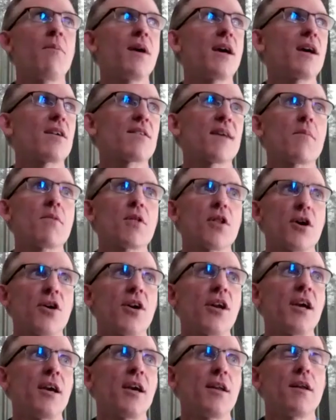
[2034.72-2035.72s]
because I'm
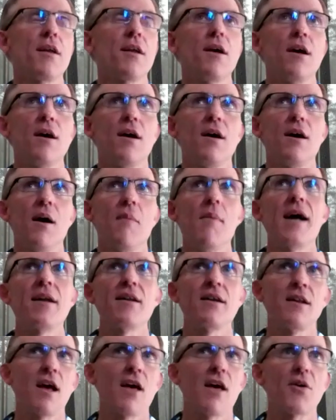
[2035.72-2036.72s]
learning about
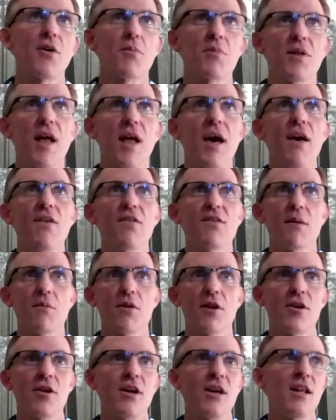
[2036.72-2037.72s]
another place. I'm
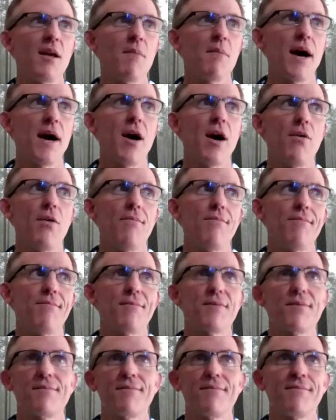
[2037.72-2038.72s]
learning about
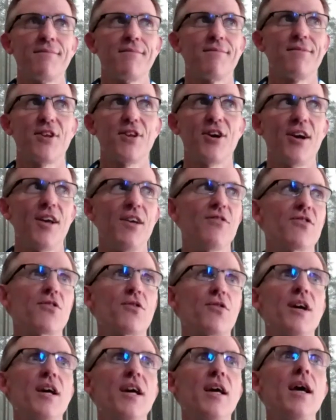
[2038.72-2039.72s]
their
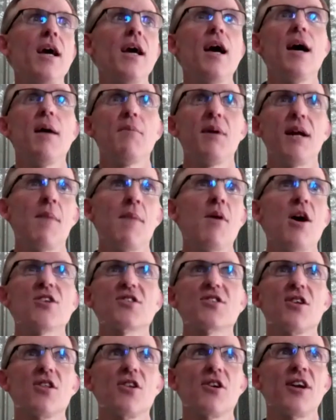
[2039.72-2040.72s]
history, but I'm
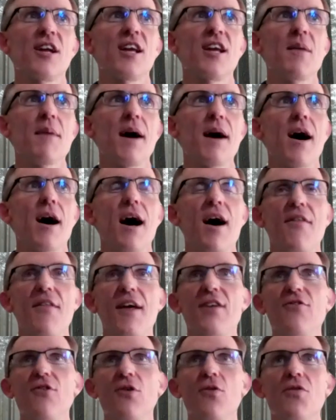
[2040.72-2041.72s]
also learning about how
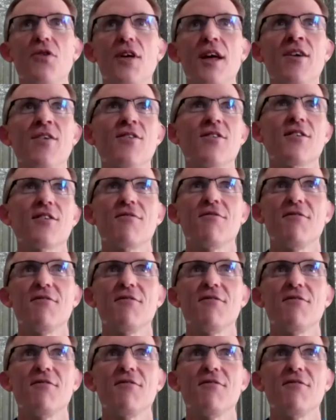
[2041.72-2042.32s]
they do things in